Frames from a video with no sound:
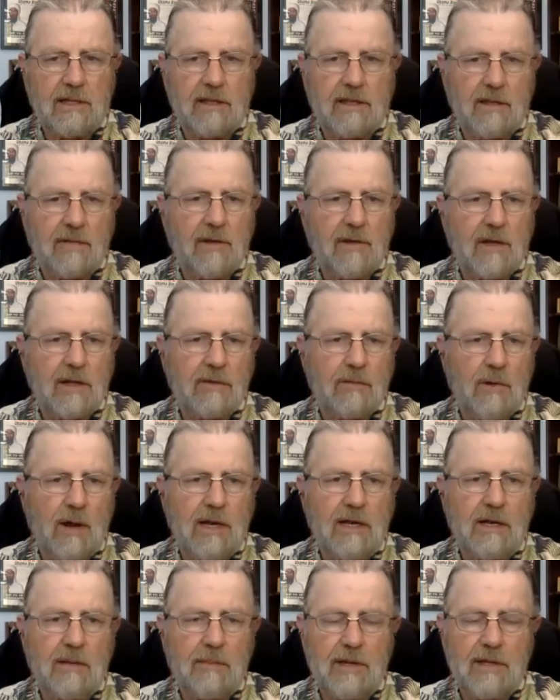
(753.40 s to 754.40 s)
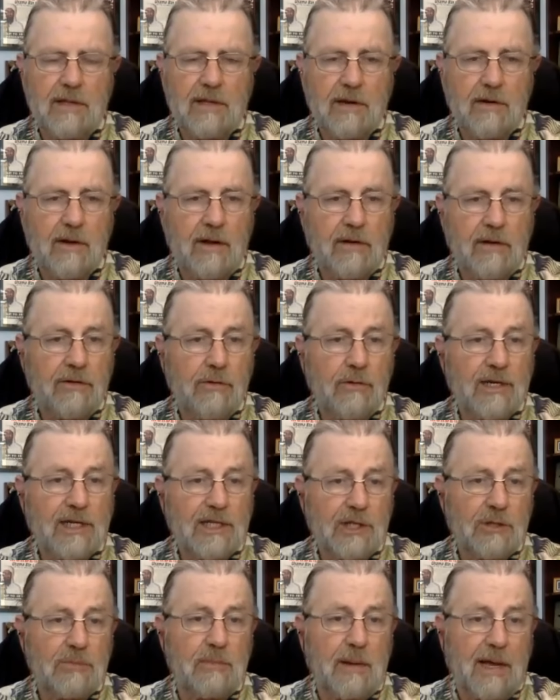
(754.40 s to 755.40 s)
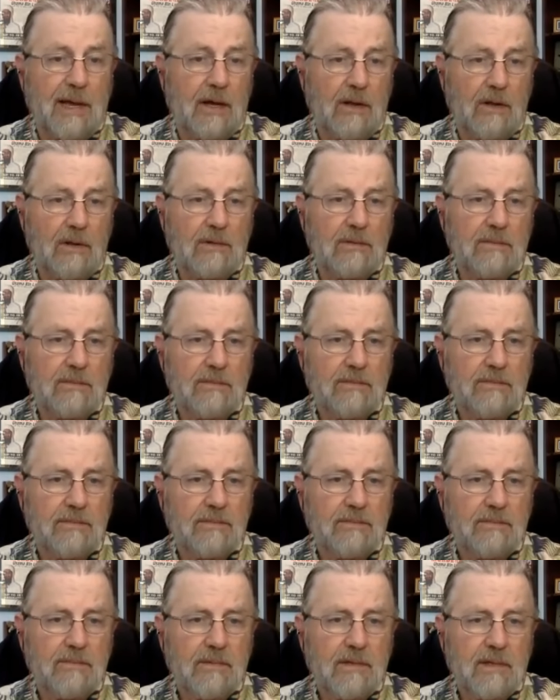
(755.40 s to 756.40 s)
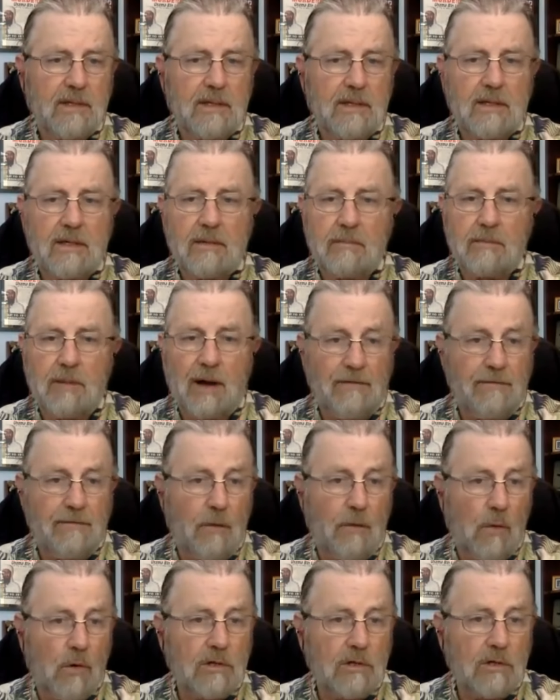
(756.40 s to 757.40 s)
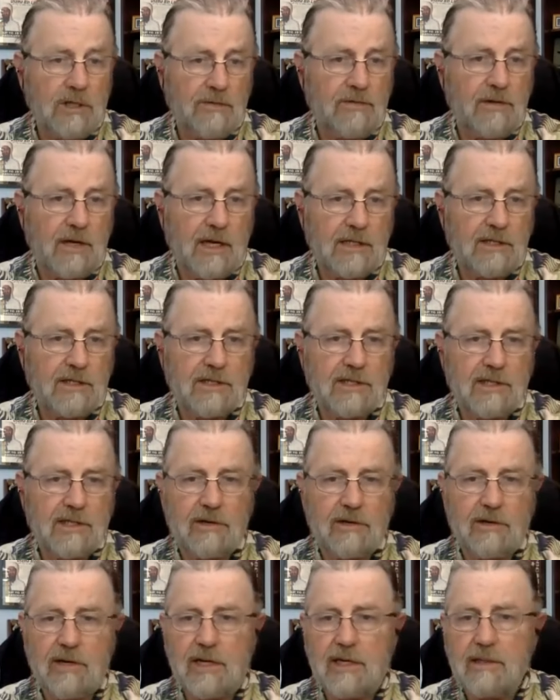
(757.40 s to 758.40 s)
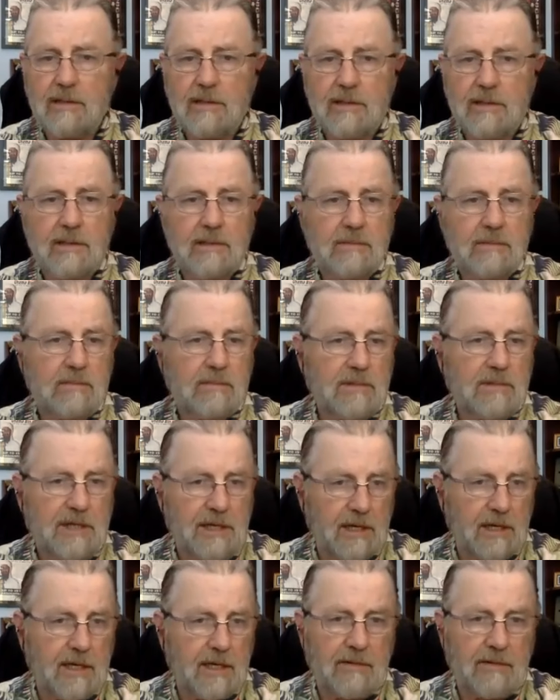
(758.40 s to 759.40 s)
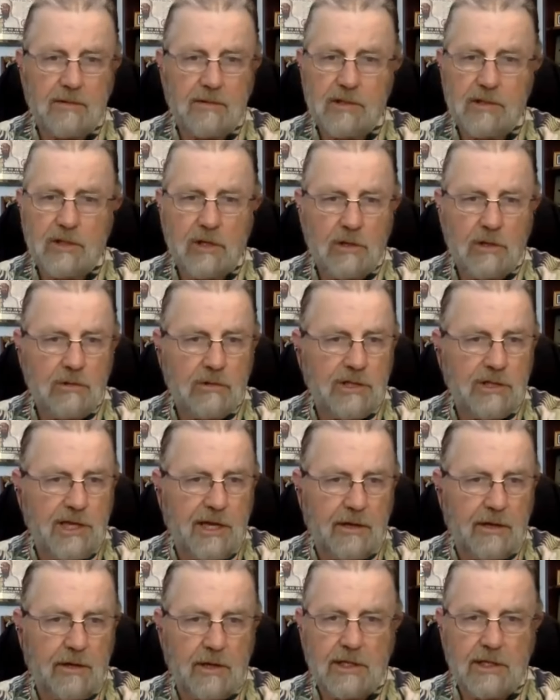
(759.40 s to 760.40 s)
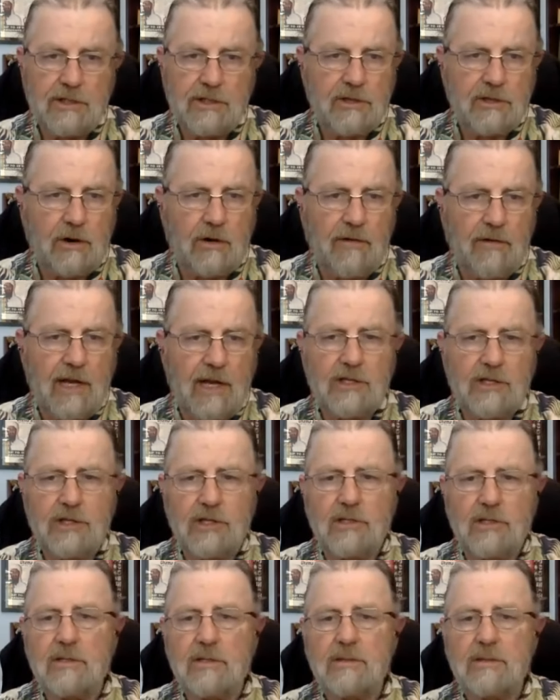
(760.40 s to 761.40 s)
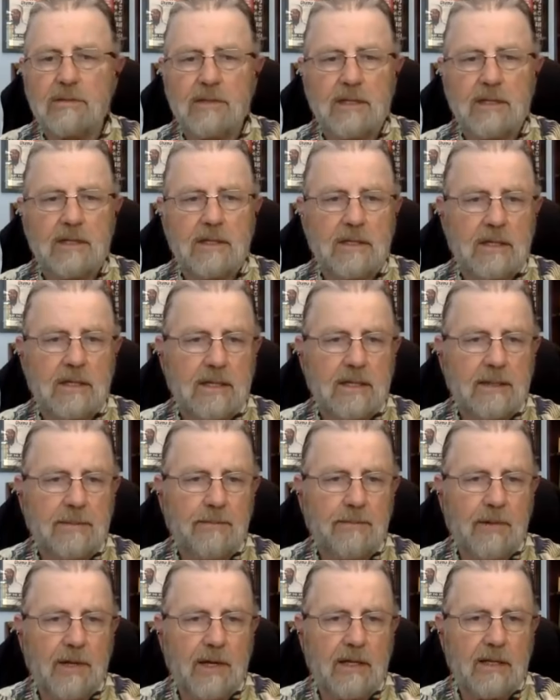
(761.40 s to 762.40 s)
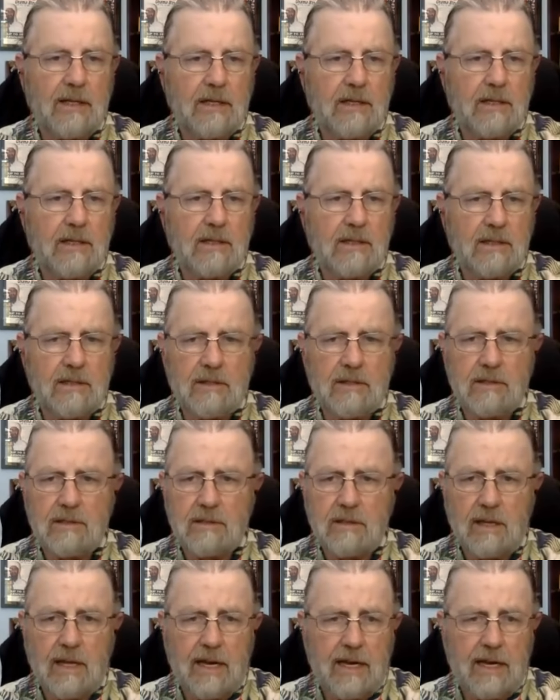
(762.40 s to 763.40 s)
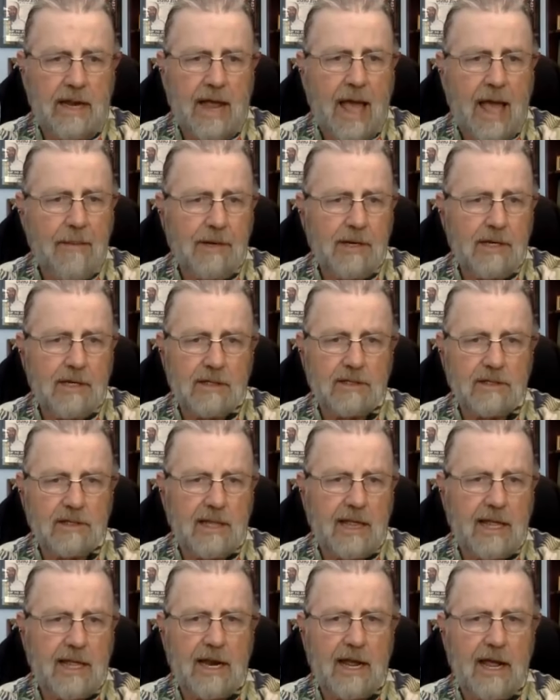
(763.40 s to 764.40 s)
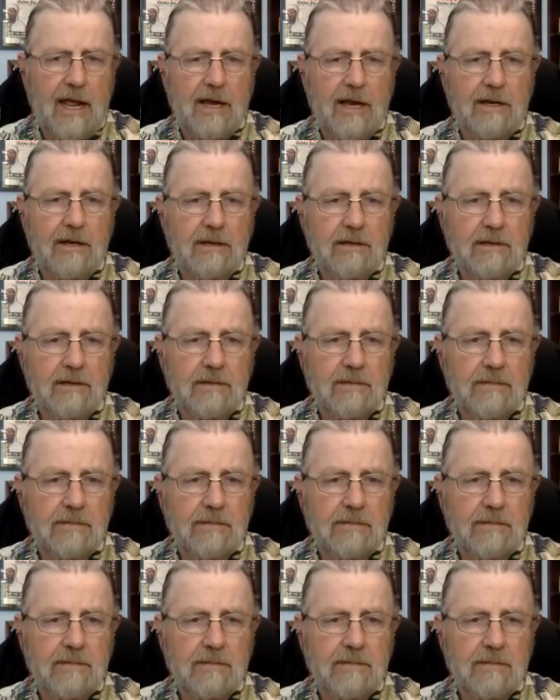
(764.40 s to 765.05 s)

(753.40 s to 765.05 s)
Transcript: think that they've got the right to be there and to expel by force if necessary, killing, who's killing, starvation, the inhabitants of that land.